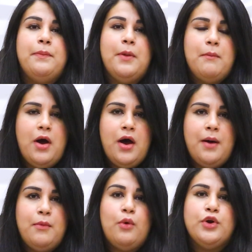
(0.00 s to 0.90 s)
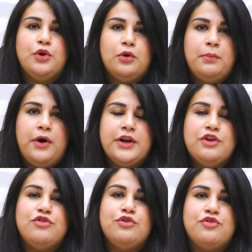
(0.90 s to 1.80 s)
the mom or your
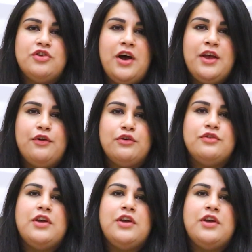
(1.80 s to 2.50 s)
body to your child